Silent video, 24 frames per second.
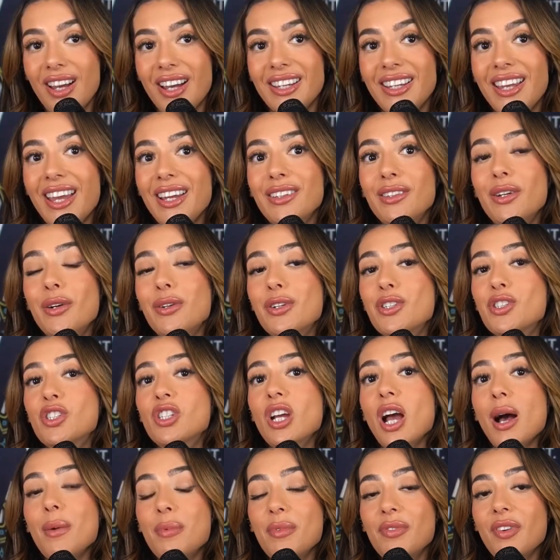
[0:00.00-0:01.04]
Again, go to
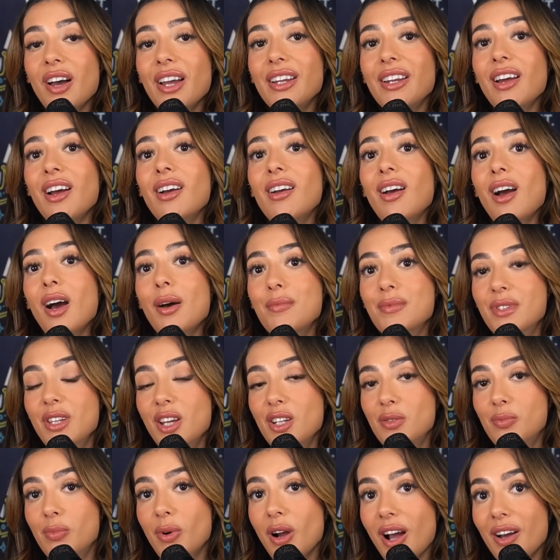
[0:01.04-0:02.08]
shopify.com
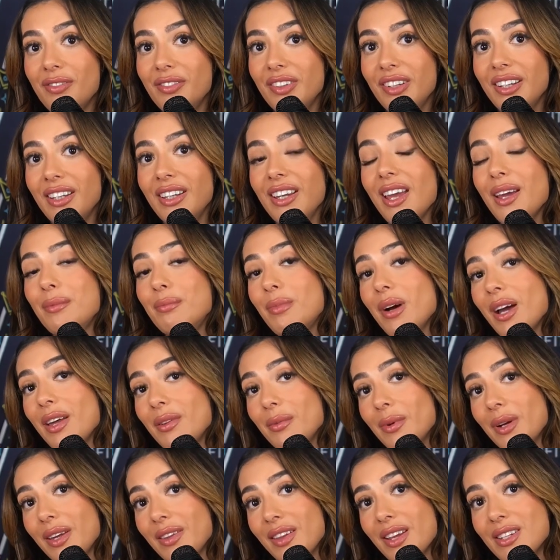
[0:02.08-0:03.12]
slash profiting. And by the
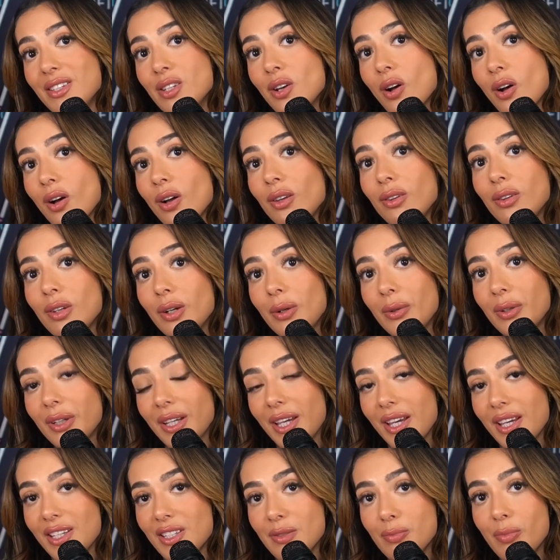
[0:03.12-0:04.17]
way, that's all
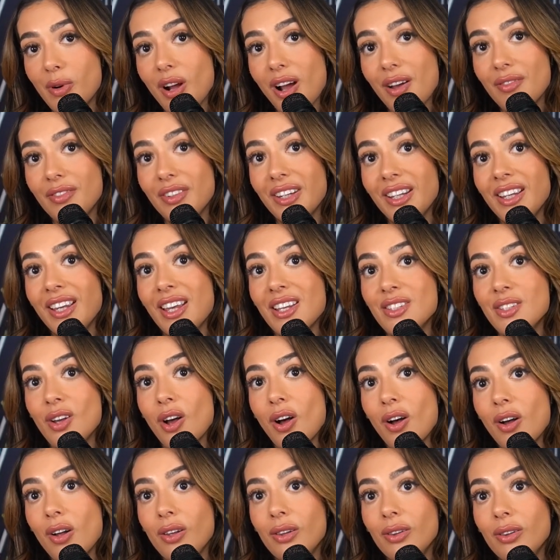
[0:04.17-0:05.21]
lowercase. Profiting is
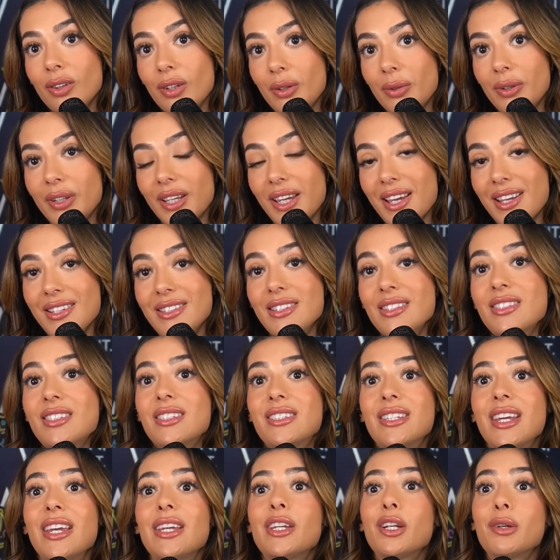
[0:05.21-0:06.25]
all lowercase to
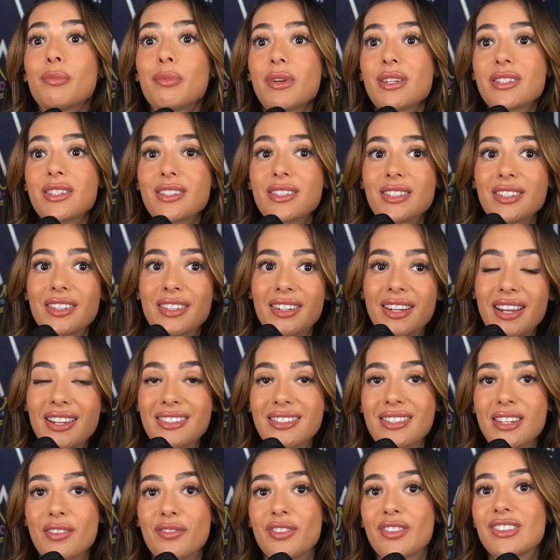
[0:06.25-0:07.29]
take your business to the
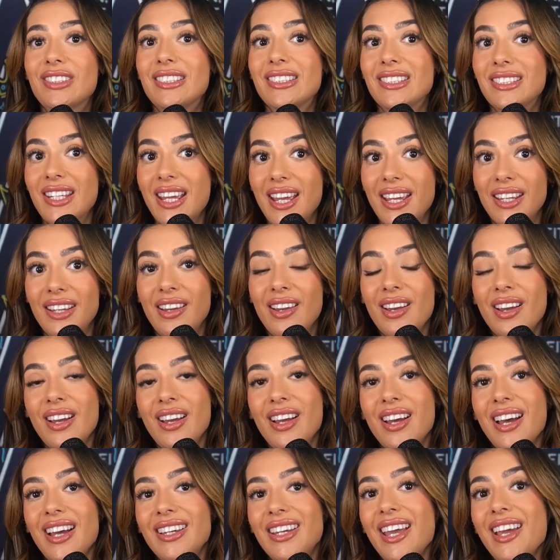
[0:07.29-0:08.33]
next level today.
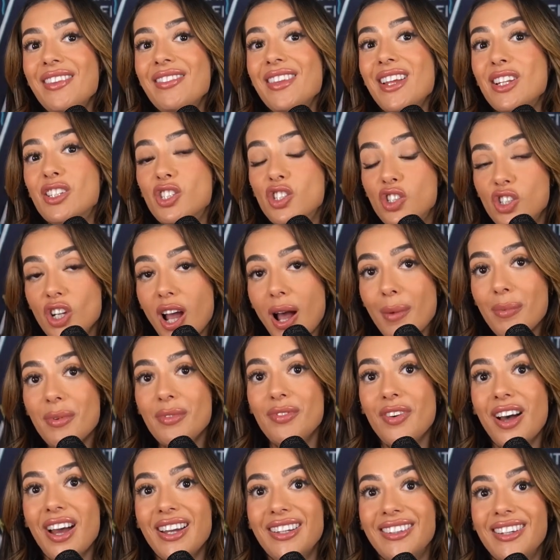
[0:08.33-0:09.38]
Again, that's
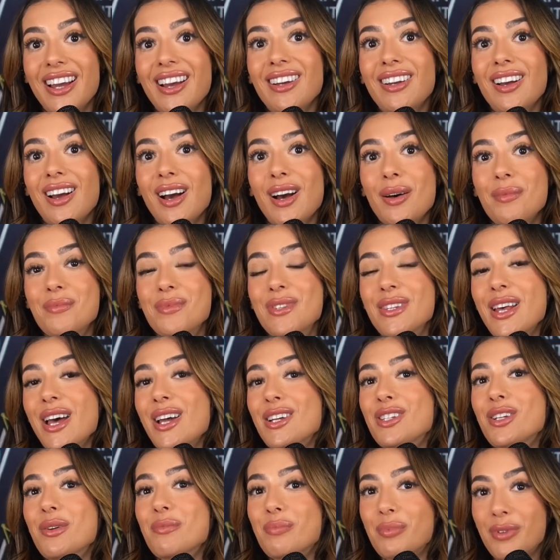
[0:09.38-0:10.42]
shopify.com
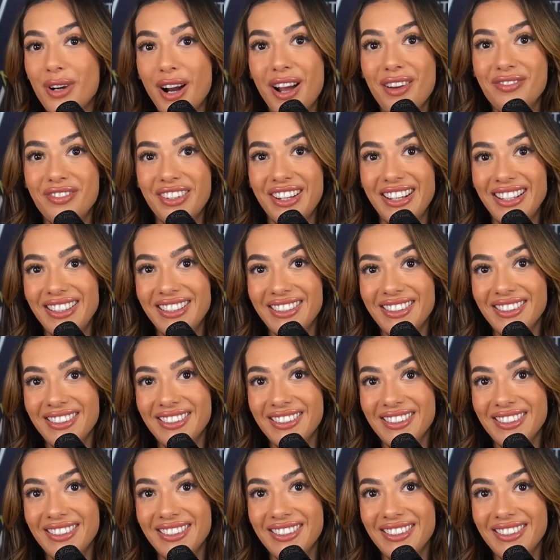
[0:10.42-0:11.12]
slash profiting.